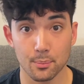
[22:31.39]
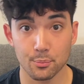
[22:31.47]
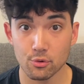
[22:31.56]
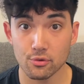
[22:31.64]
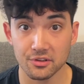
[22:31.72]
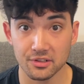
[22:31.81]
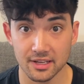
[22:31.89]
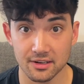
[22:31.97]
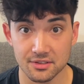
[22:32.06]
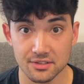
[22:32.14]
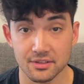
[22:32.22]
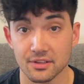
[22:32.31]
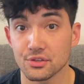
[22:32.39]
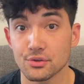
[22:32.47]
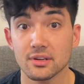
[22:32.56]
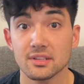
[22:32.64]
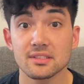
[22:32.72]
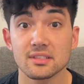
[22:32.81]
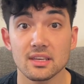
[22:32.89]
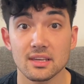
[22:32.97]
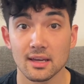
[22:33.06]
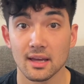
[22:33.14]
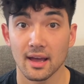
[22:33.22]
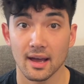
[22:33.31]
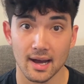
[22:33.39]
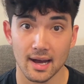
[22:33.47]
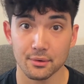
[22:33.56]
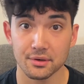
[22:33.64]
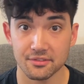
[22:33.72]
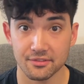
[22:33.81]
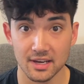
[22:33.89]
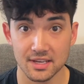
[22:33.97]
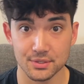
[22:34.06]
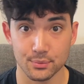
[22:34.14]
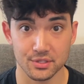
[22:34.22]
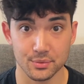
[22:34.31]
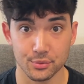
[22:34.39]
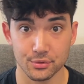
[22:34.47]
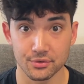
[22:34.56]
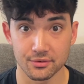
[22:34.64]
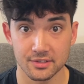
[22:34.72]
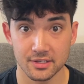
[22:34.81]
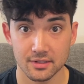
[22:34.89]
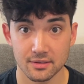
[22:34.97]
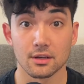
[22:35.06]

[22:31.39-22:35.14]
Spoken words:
approval letters so that you can see how a device was approved.